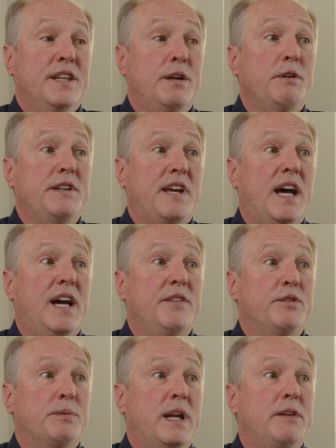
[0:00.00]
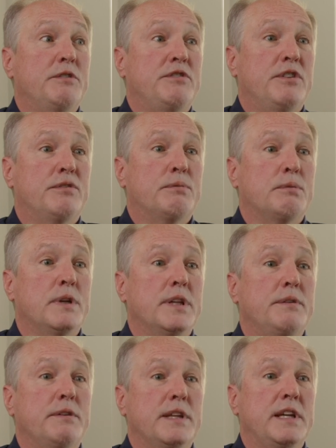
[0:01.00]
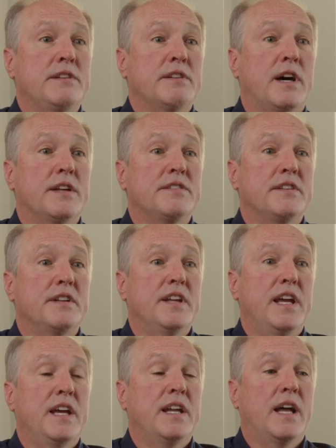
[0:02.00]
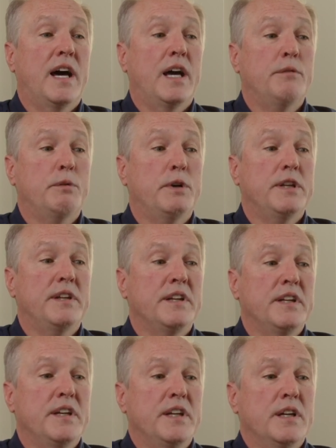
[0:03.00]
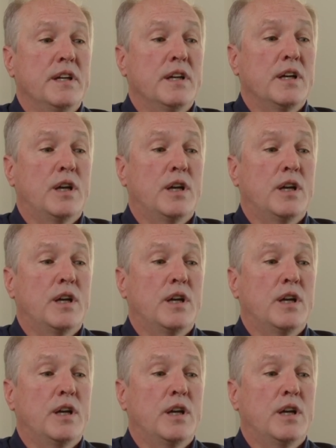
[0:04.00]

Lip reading: There were times when I was just really, really exhausted, and I would